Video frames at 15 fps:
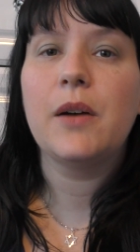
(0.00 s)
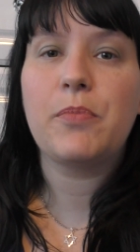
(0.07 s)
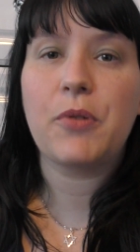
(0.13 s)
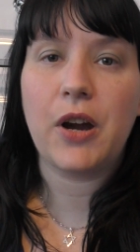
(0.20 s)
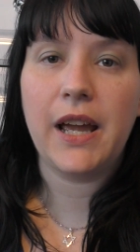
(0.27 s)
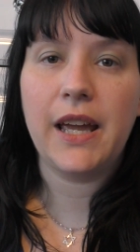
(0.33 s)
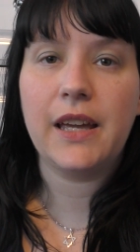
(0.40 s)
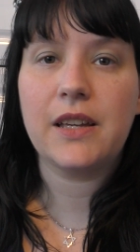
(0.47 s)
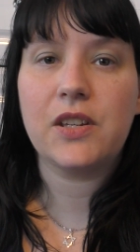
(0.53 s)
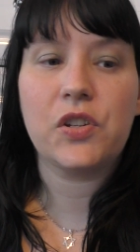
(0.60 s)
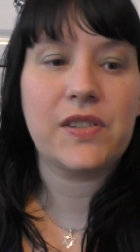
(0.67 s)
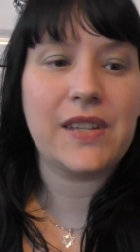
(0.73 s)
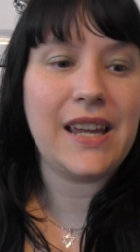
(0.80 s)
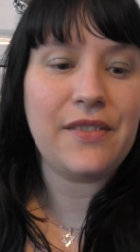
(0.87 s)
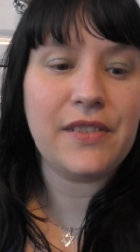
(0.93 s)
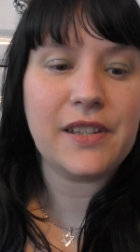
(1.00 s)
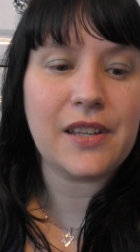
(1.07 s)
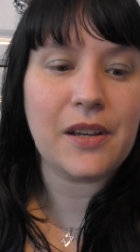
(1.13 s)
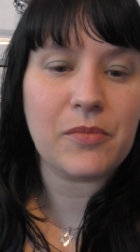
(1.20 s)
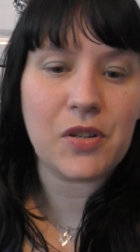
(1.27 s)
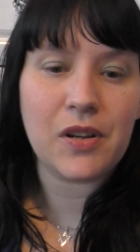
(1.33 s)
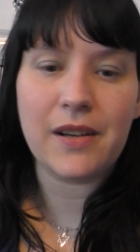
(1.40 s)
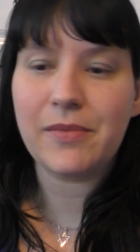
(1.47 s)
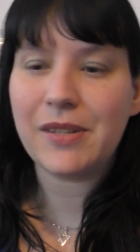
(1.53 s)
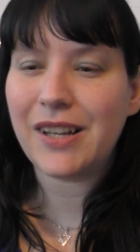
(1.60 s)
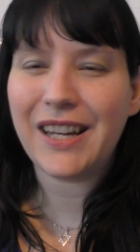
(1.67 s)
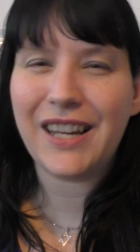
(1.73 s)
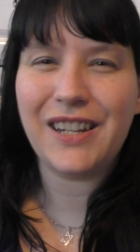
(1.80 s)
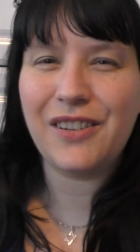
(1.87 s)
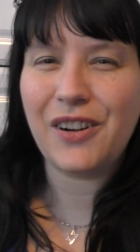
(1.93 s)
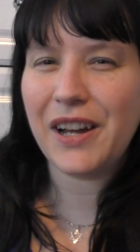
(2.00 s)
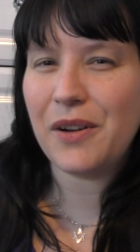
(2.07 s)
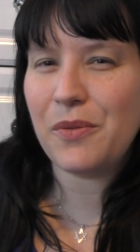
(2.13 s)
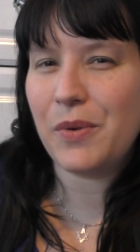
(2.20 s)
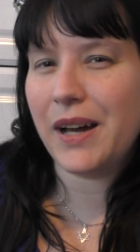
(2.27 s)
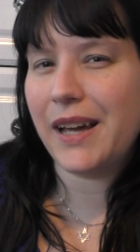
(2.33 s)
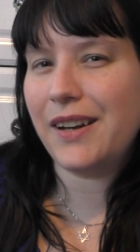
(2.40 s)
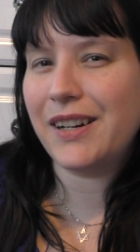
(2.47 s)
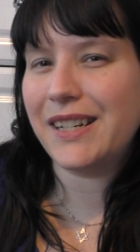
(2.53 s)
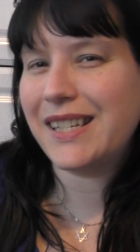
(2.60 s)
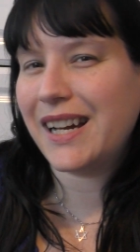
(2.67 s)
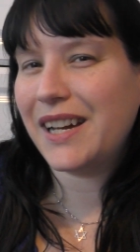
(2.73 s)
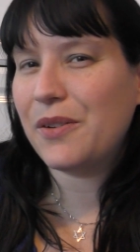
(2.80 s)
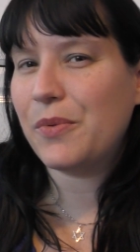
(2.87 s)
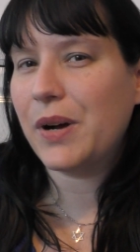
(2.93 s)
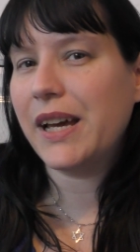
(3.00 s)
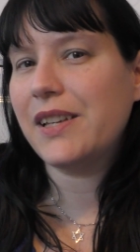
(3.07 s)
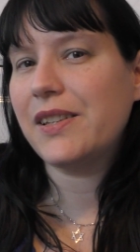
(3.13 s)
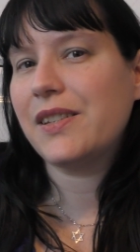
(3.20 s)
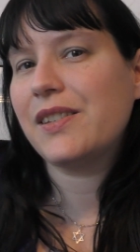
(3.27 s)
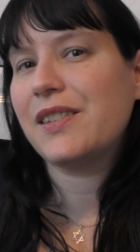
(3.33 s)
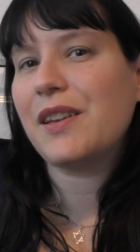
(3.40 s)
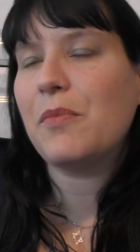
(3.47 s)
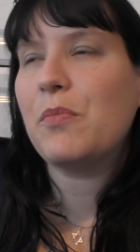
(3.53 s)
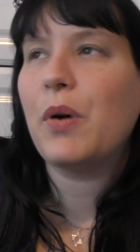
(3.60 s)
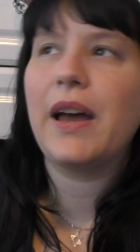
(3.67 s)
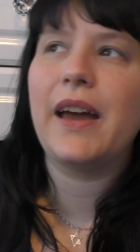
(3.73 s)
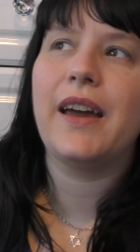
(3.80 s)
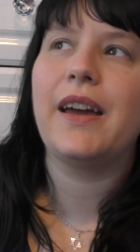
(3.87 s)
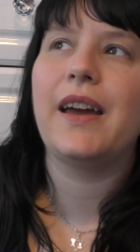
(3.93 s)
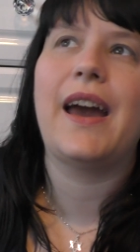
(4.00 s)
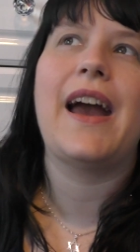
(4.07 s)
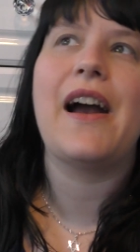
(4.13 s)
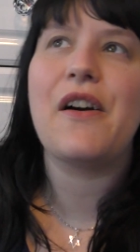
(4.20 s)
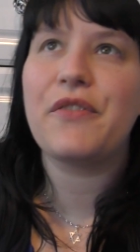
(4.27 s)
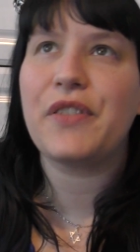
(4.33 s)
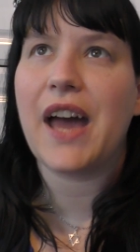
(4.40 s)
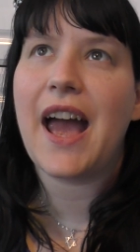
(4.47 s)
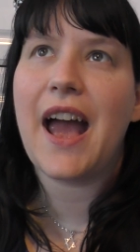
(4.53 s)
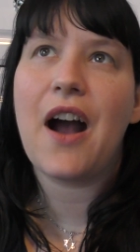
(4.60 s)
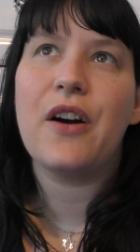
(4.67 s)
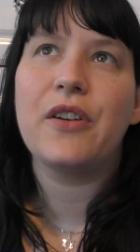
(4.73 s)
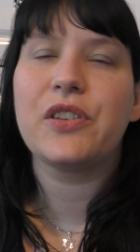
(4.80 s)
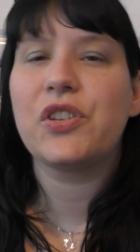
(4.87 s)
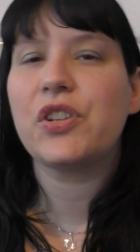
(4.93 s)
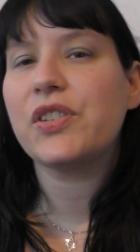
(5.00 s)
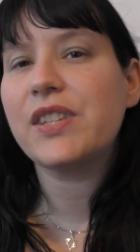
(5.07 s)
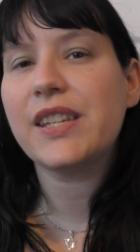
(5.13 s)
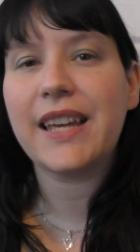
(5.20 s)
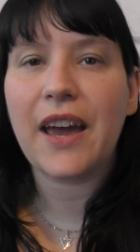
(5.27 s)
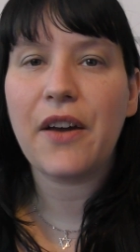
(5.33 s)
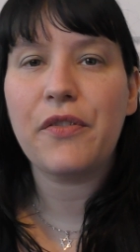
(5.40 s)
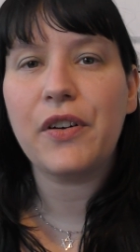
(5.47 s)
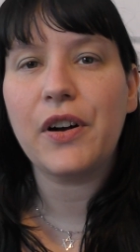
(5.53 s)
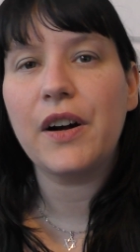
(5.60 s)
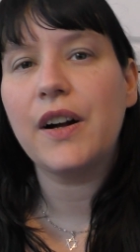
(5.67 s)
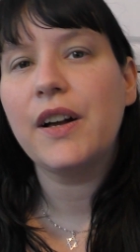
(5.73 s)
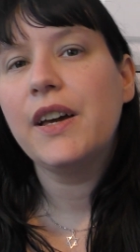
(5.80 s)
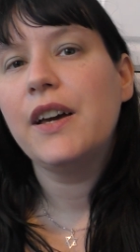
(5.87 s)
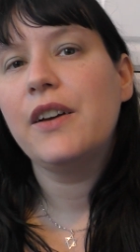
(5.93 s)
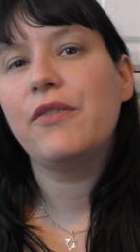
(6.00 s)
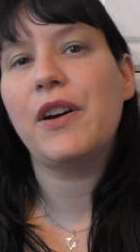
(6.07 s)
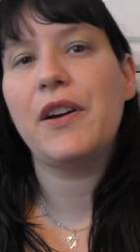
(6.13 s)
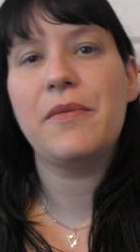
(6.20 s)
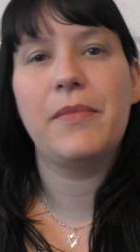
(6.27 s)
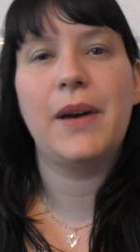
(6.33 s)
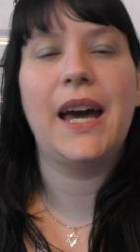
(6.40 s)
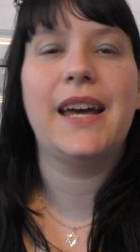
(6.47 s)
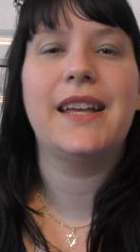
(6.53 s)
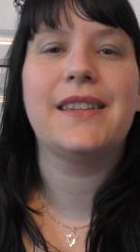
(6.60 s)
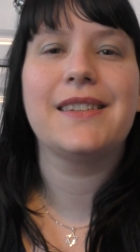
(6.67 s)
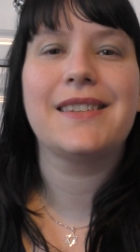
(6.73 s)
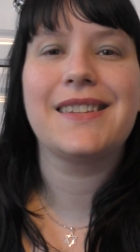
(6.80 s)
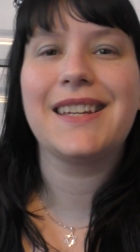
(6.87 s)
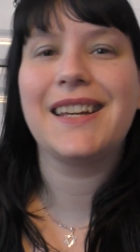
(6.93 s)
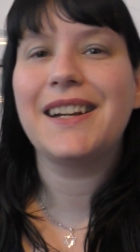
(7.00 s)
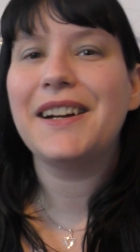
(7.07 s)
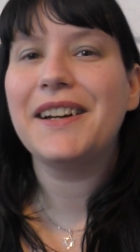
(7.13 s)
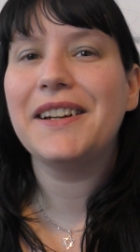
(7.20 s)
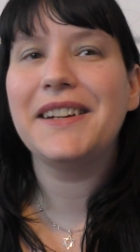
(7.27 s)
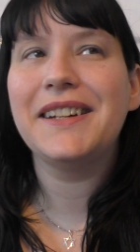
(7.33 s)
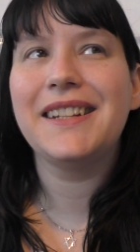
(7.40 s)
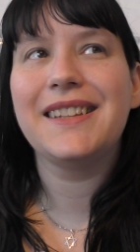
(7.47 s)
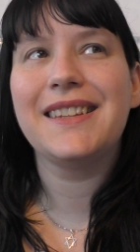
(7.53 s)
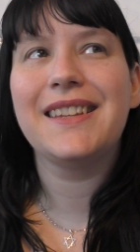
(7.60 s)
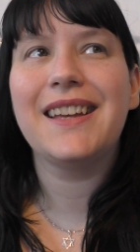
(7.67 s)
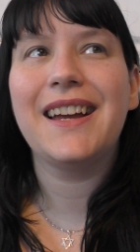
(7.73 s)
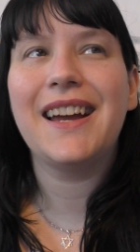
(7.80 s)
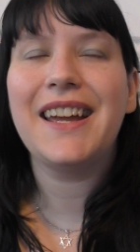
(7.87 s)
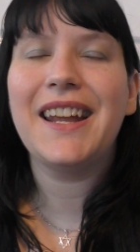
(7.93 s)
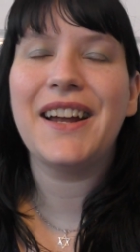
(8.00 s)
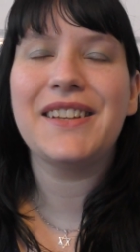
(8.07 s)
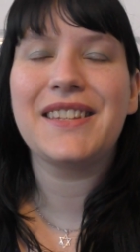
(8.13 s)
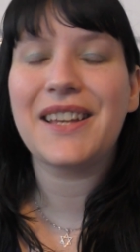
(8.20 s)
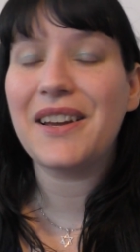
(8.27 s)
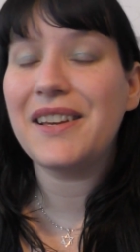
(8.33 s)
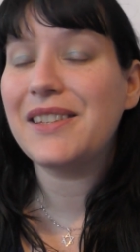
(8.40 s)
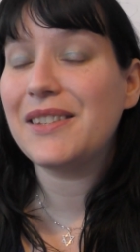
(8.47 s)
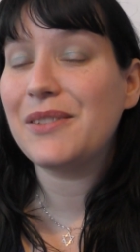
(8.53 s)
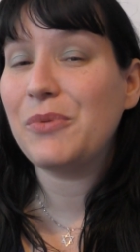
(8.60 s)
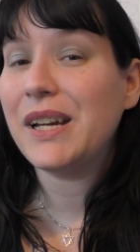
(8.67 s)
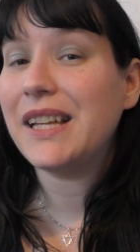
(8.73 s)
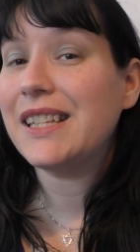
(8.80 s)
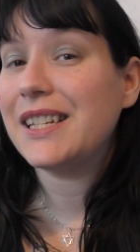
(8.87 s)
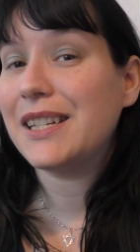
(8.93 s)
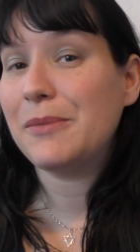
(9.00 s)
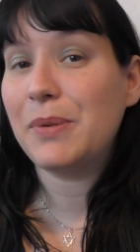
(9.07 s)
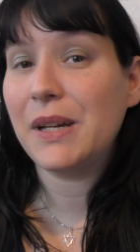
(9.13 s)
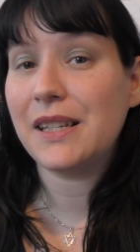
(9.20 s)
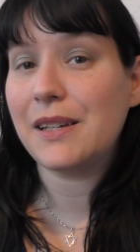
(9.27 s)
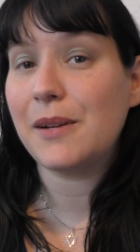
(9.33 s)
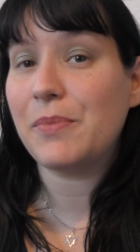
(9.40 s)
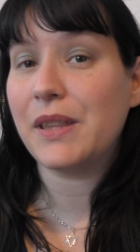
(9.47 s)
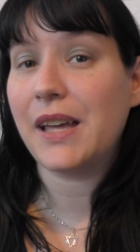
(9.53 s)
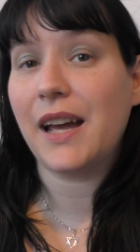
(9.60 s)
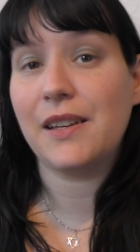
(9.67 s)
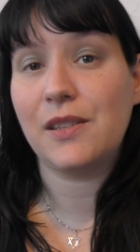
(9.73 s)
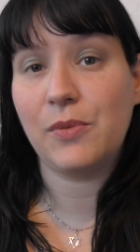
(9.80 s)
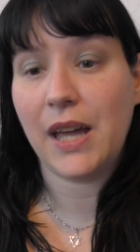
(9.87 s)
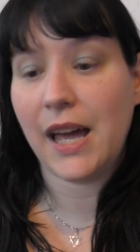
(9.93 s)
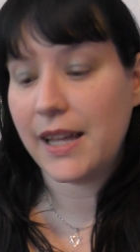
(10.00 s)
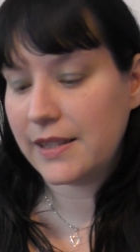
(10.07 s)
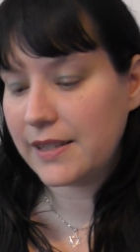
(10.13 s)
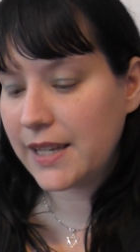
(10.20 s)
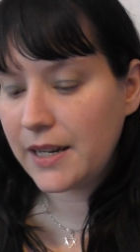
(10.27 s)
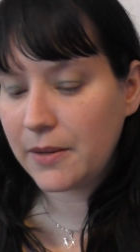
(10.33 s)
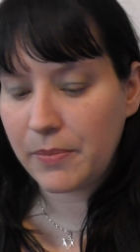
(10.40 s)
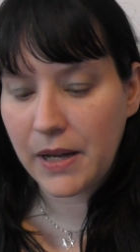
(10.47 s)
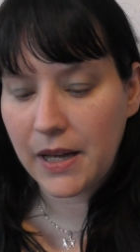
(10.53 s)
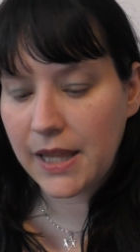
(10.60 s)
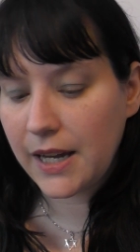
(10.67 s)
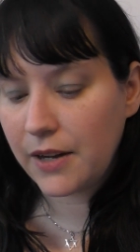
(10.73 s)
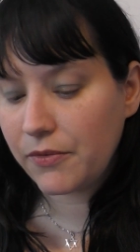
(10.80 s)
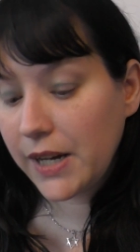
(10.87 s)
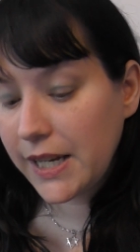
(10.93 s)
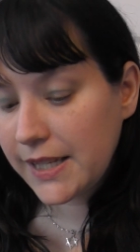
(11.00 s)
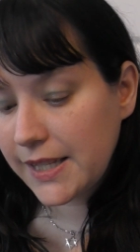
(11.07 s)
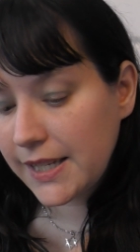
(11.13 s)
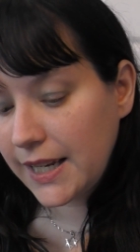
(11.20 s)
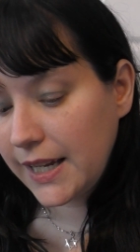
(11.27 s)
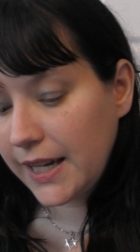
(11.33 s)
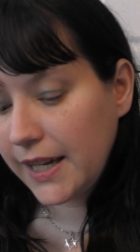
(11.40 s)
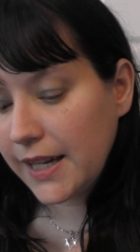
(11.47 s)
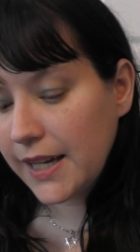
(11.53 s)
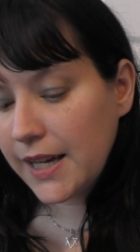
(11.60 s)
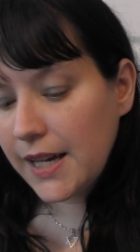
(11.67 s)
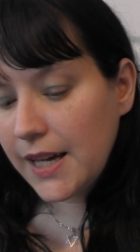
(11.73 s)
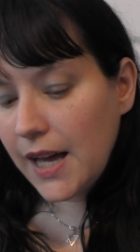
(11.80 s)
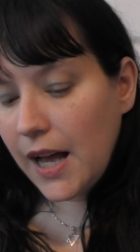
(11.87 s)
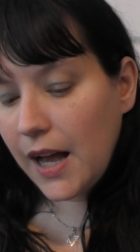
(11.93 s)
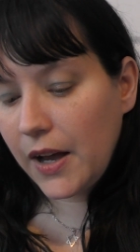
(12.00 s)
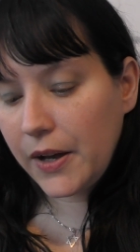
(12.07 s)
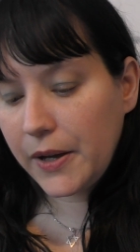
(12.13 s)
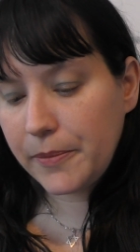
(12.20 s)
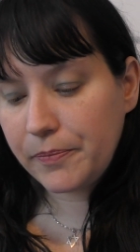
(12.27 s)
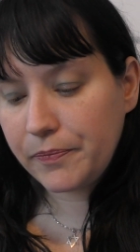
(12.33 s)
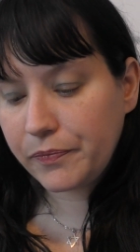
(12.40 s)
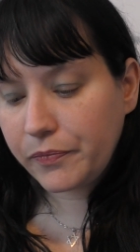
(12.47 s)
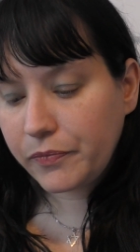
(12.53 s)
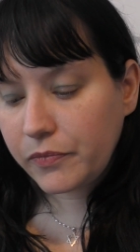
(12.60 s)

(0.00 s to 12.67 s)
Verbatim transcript: break just even sometimes like a night away like a day away somewhere out of the house just together romance you know and you know so it's weird that she picked up on that because we had said about that recently um,